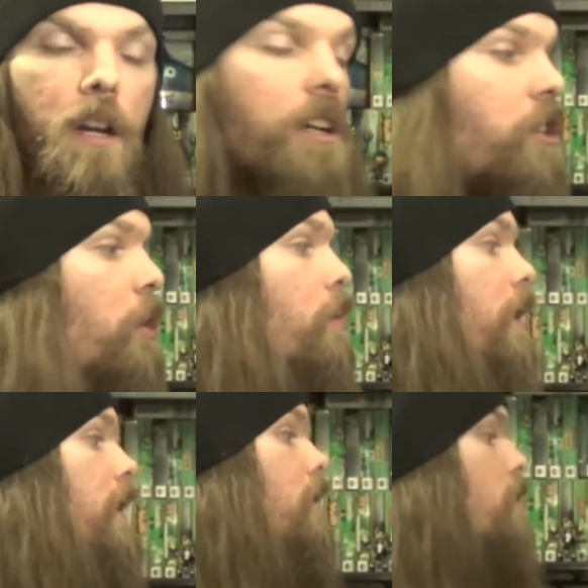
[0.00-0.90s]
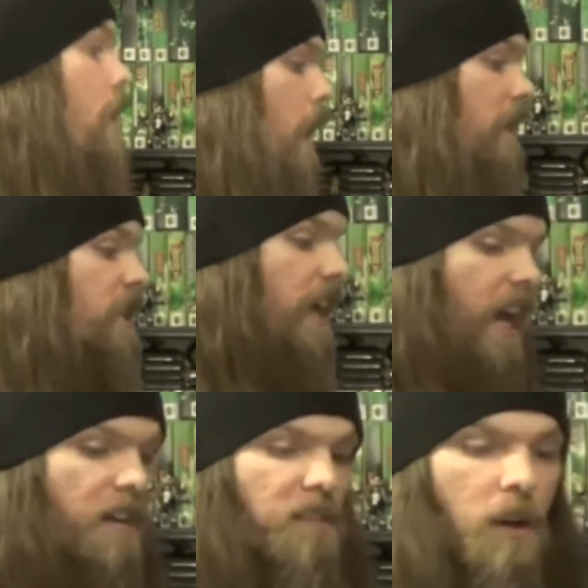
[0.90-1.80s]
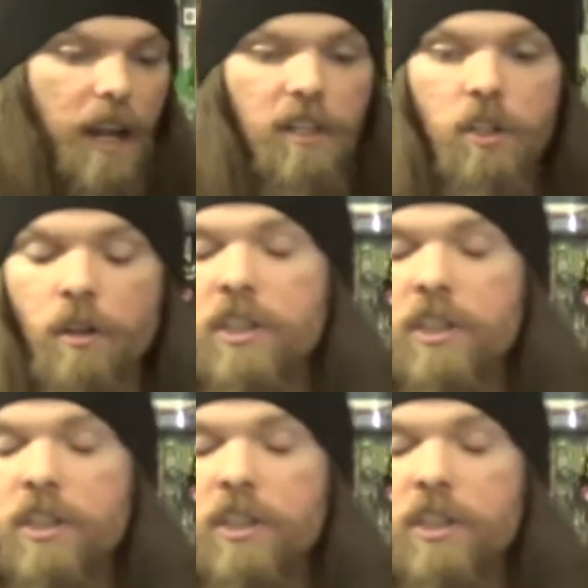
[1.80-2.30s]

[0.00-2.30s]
You cannot ever in your